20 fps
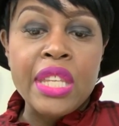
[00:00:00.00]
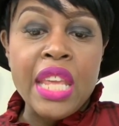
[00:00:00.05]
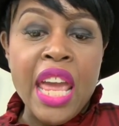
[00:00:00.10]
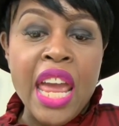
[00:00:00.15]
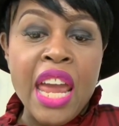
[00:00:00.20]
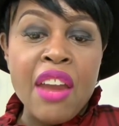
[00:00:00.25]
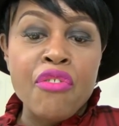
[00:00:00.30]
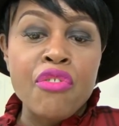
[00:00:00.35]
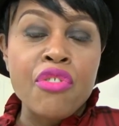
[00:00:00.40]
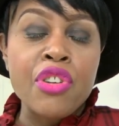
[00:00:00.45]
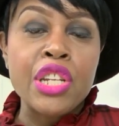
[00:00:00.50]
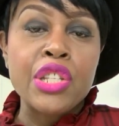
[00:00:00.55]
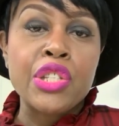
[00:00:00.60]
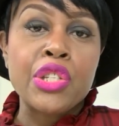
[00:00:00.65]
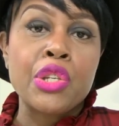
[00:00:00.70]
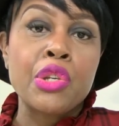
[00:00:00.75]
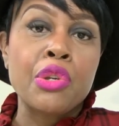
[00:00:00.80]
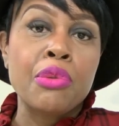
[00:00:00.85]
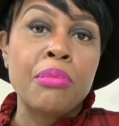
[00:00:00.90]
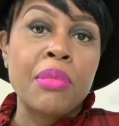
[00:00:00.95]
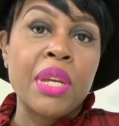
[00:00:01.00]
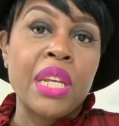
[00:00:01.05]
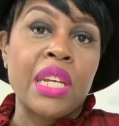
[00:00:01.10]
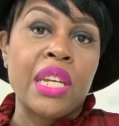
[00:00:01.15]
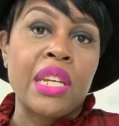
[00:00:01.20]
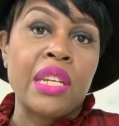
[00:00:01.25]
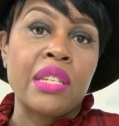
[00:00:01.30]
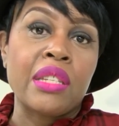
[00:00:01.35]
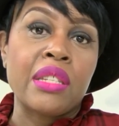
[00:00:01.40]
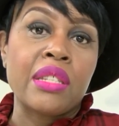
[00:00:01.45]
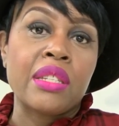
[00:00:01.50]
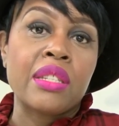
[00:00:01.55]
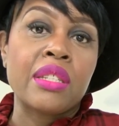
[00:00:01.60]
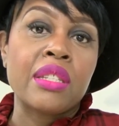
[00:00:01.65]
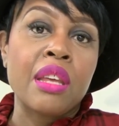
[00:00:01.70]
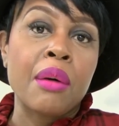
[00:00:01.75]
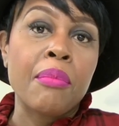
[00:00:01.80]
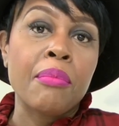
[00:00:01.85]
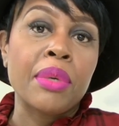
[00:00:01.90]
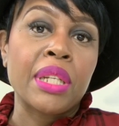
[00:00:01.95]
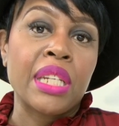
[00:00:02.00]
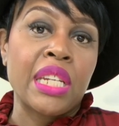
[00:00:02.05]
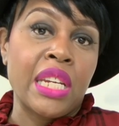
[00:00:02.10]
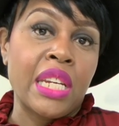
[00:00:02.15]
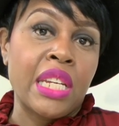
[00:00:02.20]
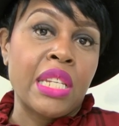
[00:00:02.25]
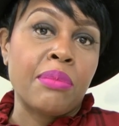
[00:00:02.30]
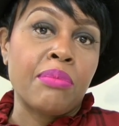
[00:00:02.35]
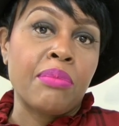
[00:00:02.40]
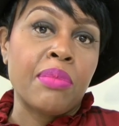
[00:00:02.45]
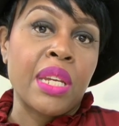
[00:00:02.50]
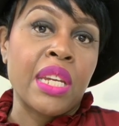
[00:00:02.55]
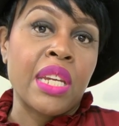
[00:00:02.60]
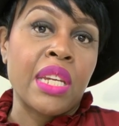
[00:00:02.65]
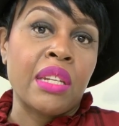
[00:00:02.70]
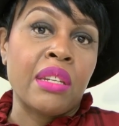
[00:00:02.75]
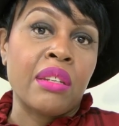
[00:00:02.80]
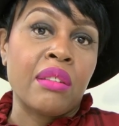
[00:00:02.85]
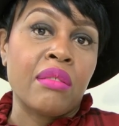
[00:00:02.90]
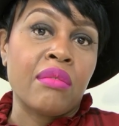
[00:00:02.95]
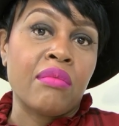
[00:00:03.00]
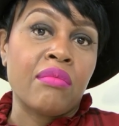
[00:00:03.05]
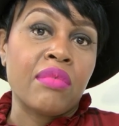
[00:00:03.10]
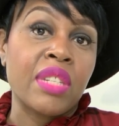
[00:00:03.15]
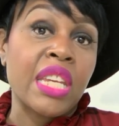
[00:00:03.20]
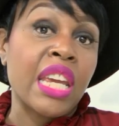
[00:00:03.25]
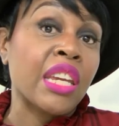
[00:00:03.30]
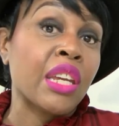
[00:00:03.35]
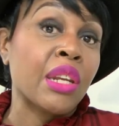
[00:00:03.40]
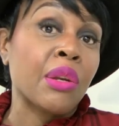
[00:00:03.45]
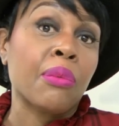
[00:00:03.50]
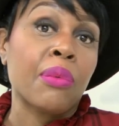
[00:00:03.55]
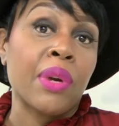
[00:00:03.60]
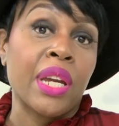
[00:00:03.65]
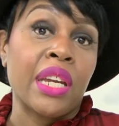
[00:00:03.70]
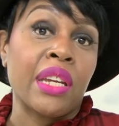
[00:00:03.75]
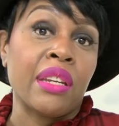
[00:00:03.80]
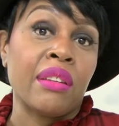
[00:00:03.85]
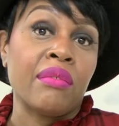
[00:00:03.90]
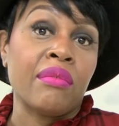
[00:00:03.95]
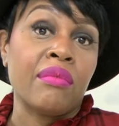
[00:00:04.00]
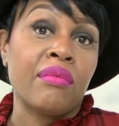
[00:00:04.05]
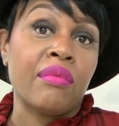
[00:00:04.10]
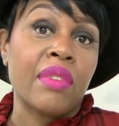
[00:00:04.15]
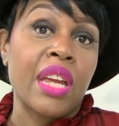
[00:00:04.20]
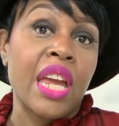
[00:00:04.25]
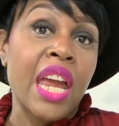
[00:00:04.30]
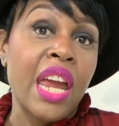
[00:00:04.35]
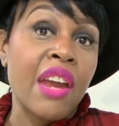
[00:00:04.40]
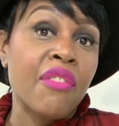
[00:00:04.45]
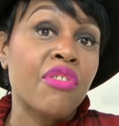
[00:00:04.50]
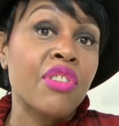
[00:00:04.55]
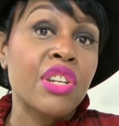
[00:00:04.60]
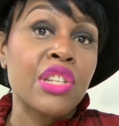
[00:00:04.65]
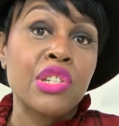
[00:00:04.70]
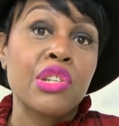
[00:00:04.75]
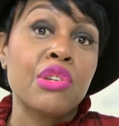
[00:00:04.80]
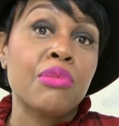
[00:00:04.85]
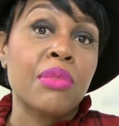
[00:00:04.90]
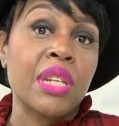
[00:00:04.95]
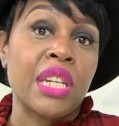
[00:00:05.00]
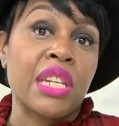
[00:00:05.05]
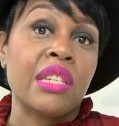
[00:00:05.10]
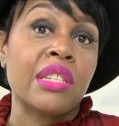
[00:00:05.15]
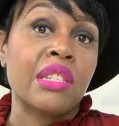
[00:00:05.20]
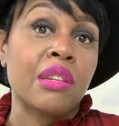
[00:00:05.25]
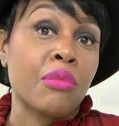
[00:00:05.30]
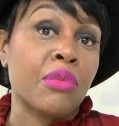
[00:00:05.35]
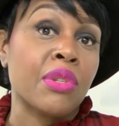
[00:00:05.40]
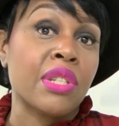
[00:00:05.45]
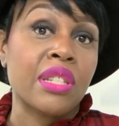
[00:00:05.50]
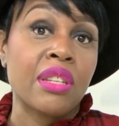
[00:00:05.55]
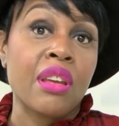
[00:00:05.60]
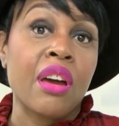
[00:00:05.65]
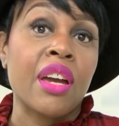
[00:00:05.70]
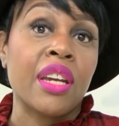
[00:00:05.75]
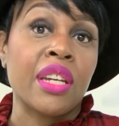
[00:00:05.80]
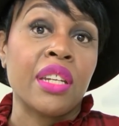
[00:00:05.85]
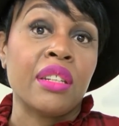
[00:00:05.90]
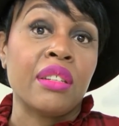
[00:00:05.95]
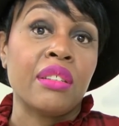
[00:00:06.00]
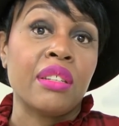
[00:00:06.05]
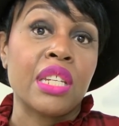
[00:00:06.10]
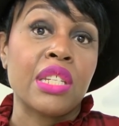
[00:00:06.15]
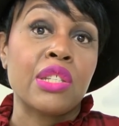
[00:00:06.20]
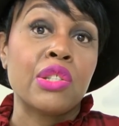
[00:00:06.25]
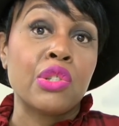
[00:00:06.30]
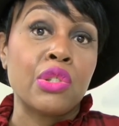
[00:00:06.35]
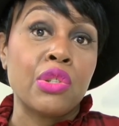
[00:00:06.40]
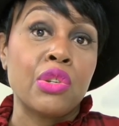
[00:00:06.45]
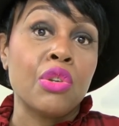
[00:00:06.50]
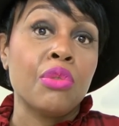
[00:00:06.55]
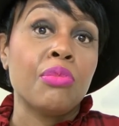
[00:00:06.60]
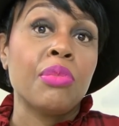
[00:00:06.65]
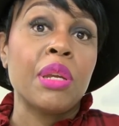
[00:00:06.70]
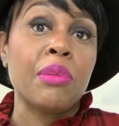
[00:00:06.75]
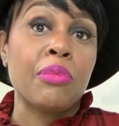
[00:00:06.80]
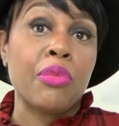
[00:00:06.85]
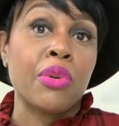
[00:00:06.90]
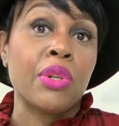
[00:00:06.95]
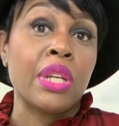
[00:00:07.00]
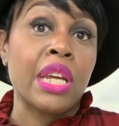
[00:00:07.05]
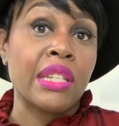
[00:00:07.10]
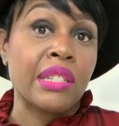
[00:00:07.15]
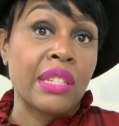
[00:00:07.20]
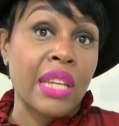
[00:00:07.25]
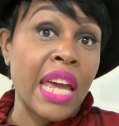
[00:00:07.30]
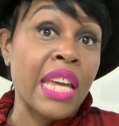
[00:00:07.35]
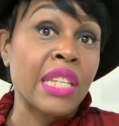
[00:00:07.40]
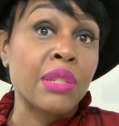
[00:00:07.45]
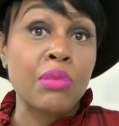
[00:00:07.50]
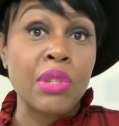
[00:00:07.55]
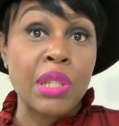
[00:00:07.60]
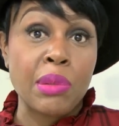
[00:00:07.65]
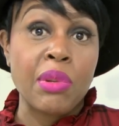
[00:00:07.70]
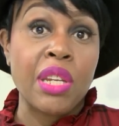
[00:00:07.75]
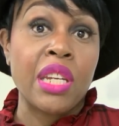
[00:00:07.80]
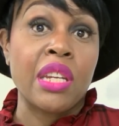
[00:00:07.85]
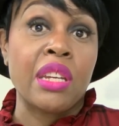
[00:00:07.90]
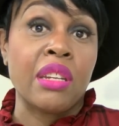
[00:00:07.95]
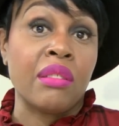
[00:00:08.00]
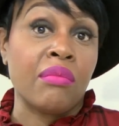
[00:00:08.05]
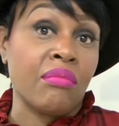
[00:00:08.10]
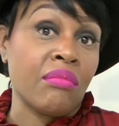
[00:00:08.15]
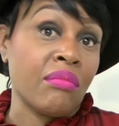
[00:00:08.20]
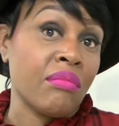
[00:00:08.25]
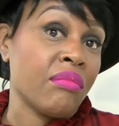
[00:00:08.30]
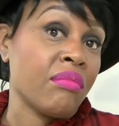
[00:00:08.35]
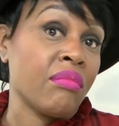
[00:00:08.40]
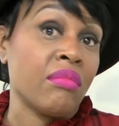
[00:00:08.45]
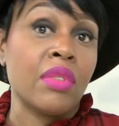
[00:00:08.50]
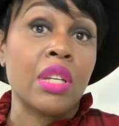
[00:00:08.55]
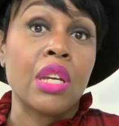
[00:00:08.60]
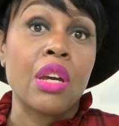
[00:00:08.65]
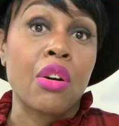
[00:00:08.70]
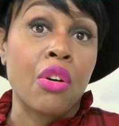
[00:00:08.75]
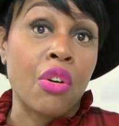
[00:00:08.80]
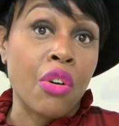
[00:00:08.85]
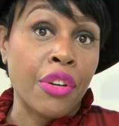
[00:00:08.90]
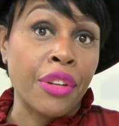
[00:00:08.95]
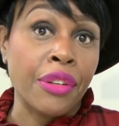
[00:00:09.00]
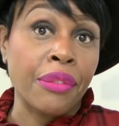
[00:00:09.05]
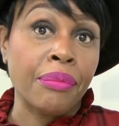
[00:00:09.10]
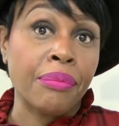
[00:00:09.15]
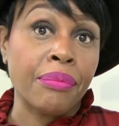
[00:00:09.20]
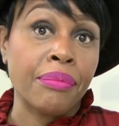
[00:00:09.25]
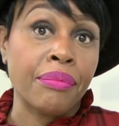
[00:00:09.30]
every 2 minutes somebody is being taken away. Every 2 minutes someone's dying. There's 2 people that's, as we're speaking, gone.